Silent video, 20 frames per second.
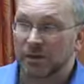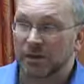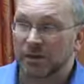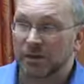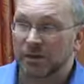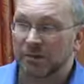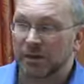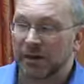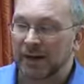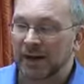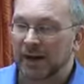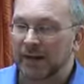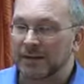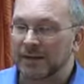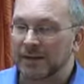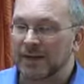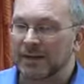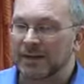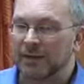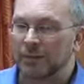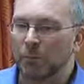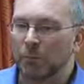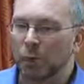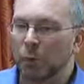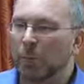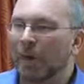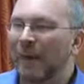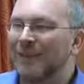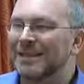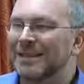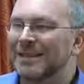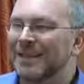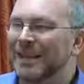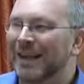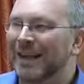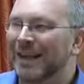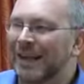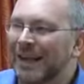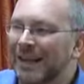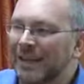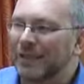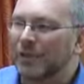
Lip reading: engine rankings is the more places that link